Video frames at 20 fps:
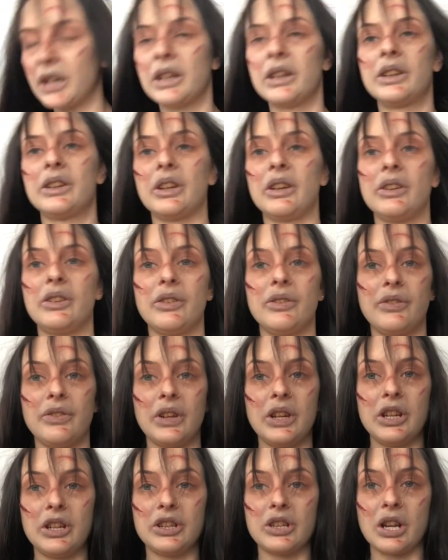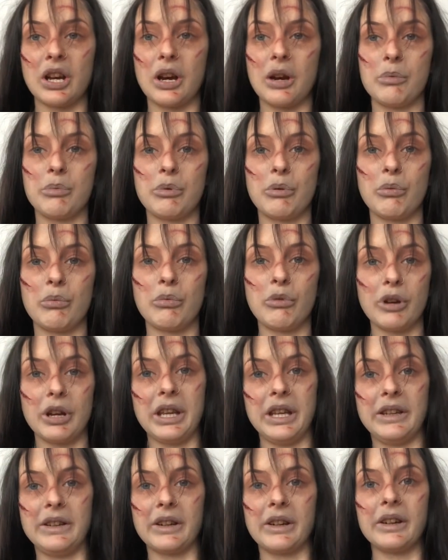So to finish up, what
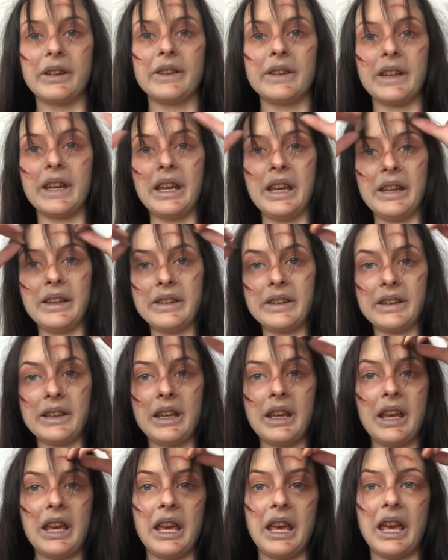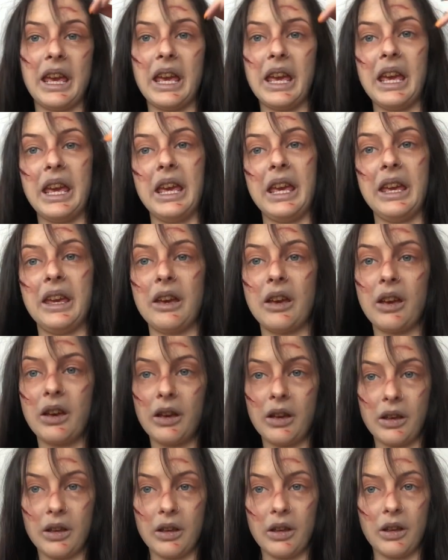he does is he
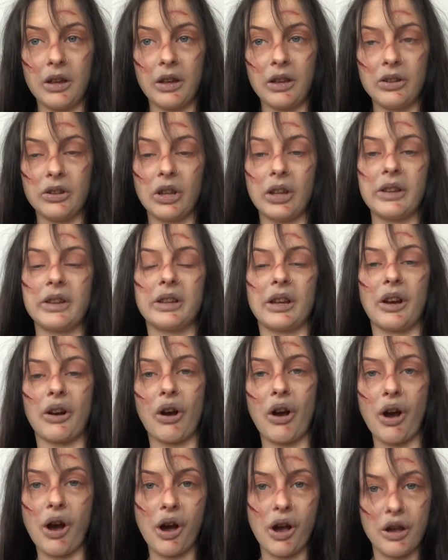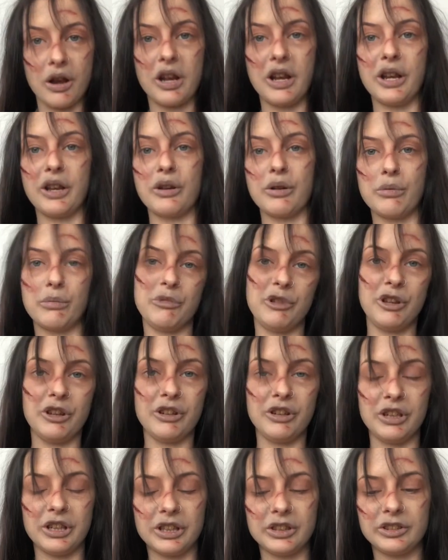does like a Holy
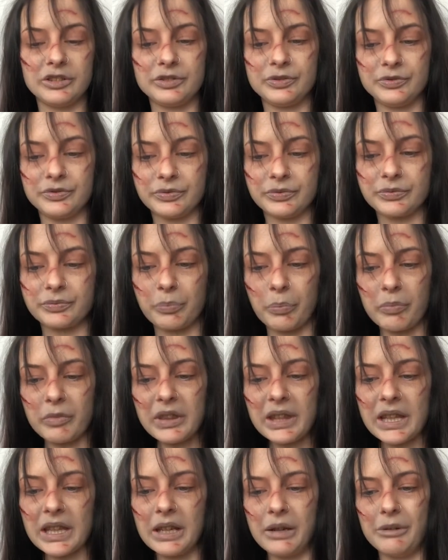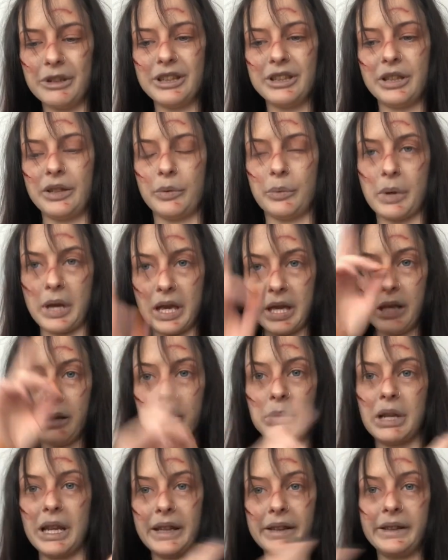Communion, which is where he
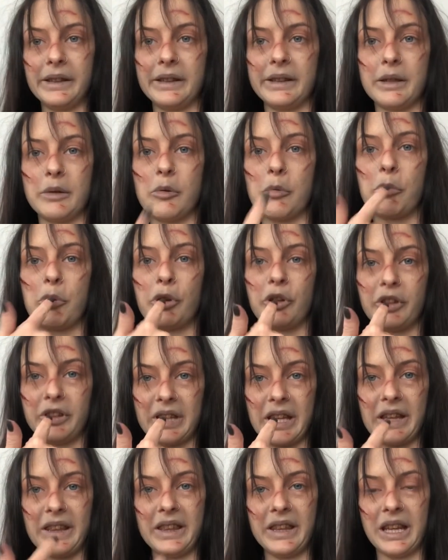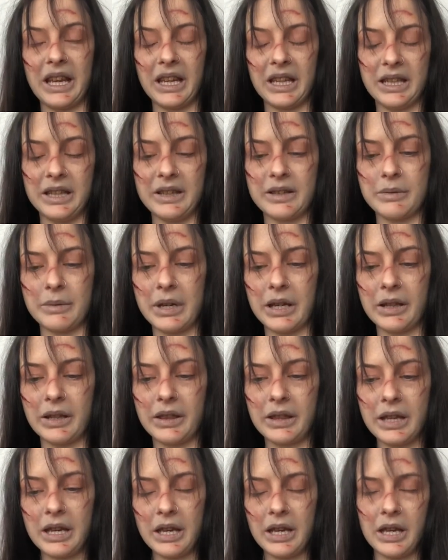blesses him and puts that thing in his mouth,
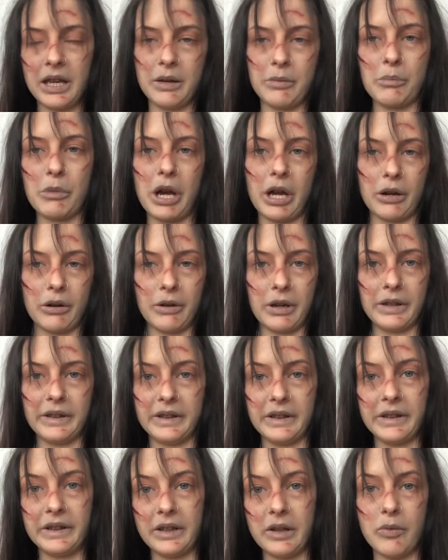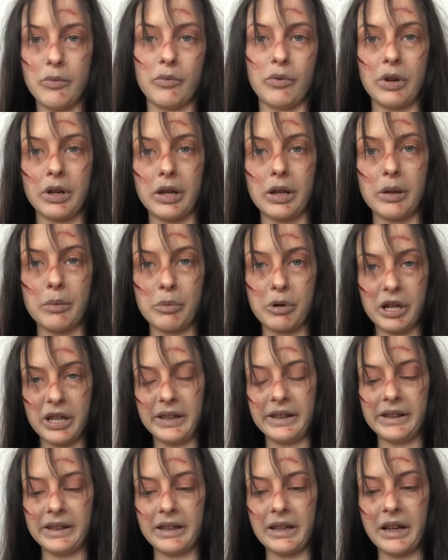and Michael has to sit in front of the
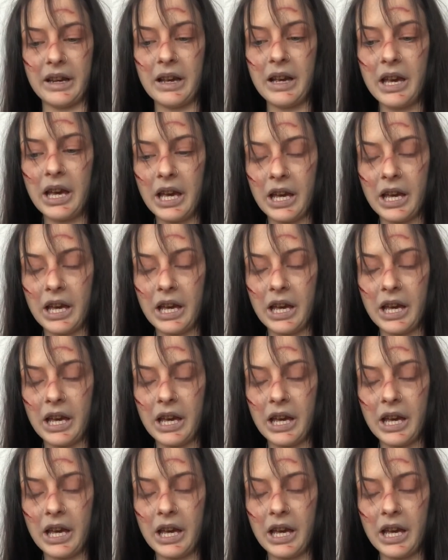priest and that.